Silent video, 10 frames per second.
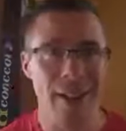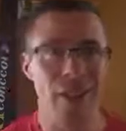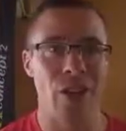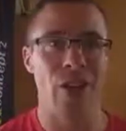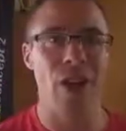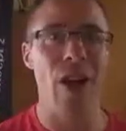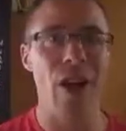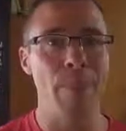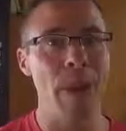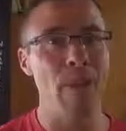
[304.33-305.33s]
So a lot
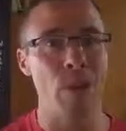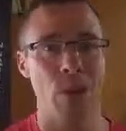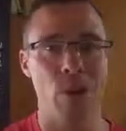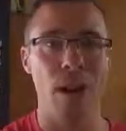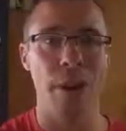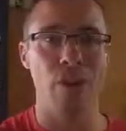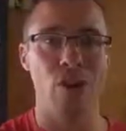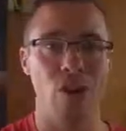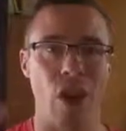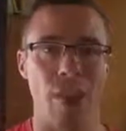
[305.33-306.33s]
of people who have
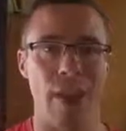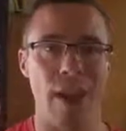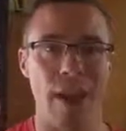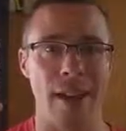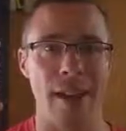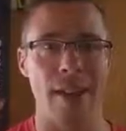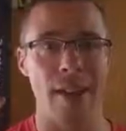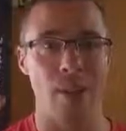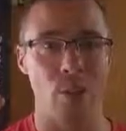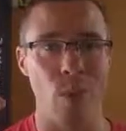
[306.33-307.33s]
dropped down
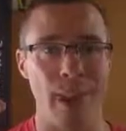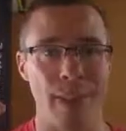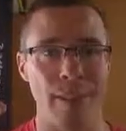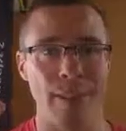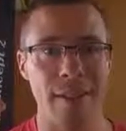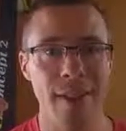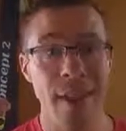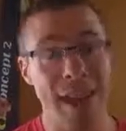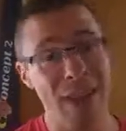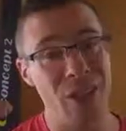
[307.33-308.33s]
in weight
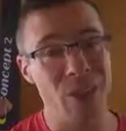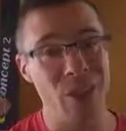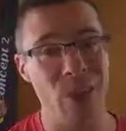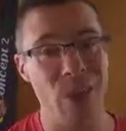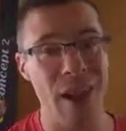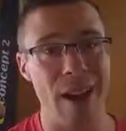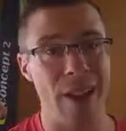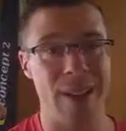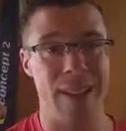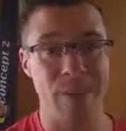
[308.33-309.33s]
actually
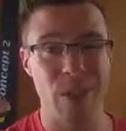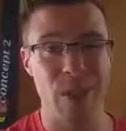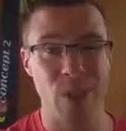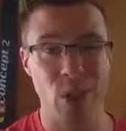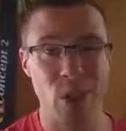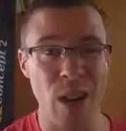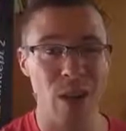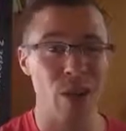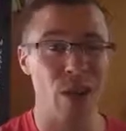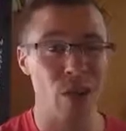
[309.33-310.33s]
require sometimes
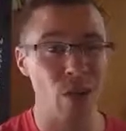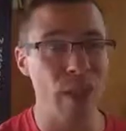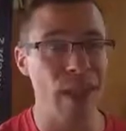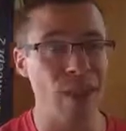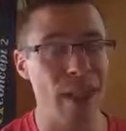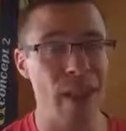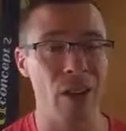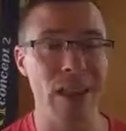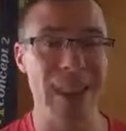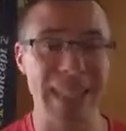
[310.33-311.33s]
200 to 300
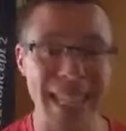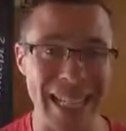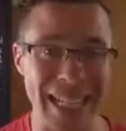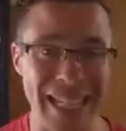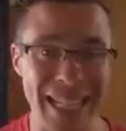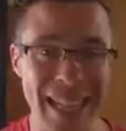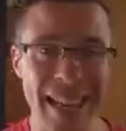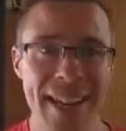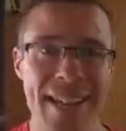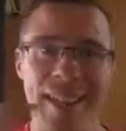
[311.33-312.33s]
calories less
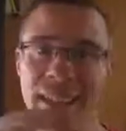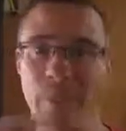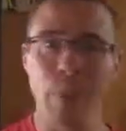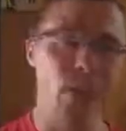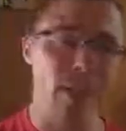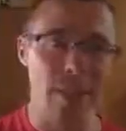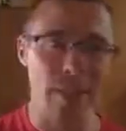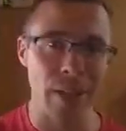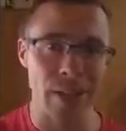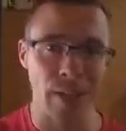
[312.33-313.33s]
than typical
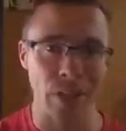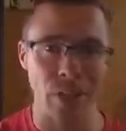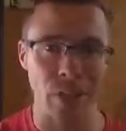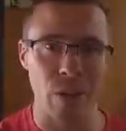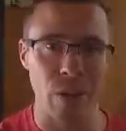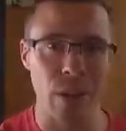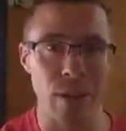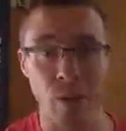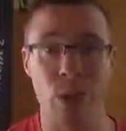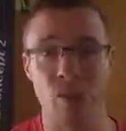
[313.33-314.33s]
estimates
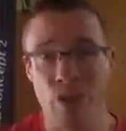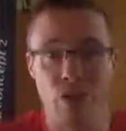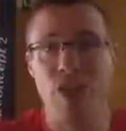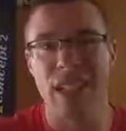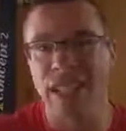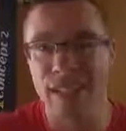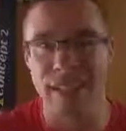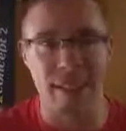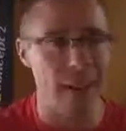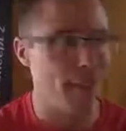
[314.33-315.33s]
would usually
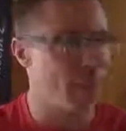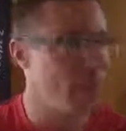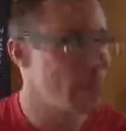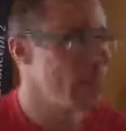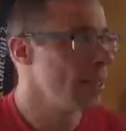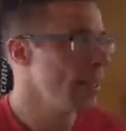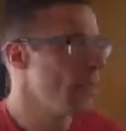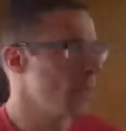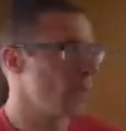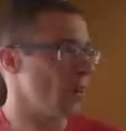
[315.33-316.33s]
indicate.
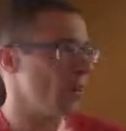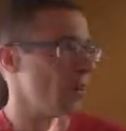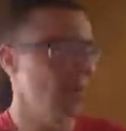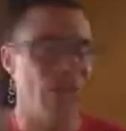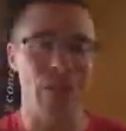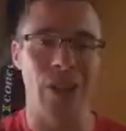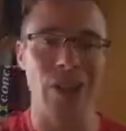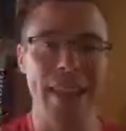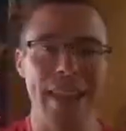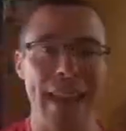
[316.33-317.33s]
So we've
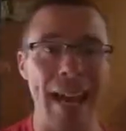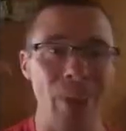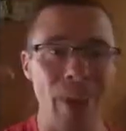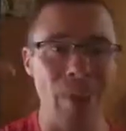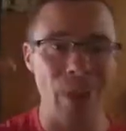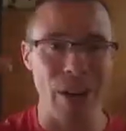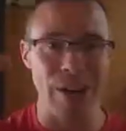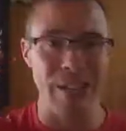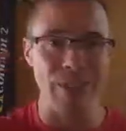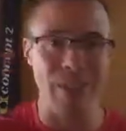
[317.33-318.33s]
got calorie burn
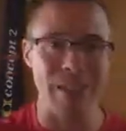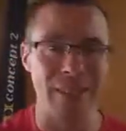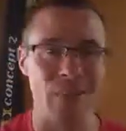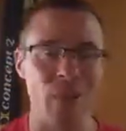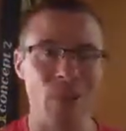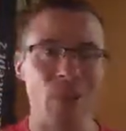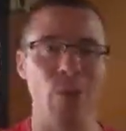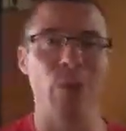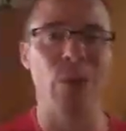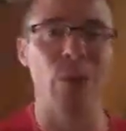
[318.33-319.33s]
estimates are almost